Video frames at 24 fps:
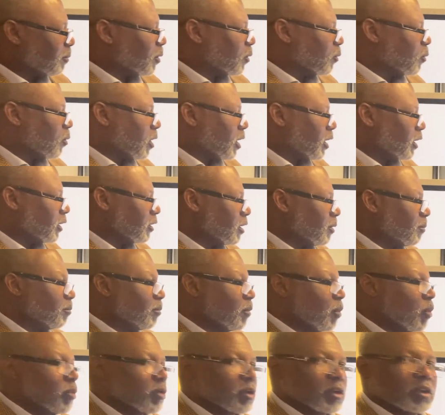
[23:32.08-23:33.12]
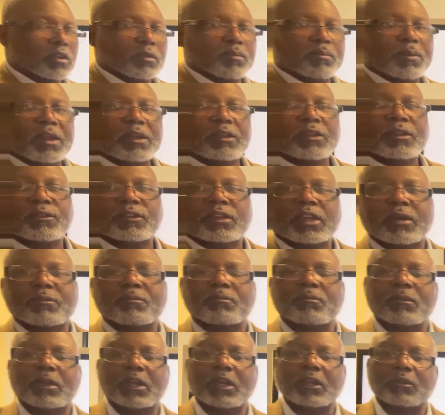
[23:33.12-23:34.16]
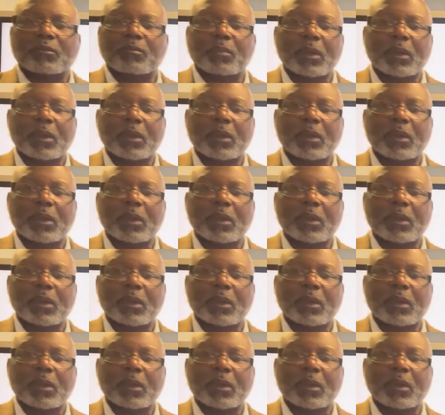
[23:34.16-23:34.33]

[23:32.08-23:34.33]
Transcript: one, the more expensive something is,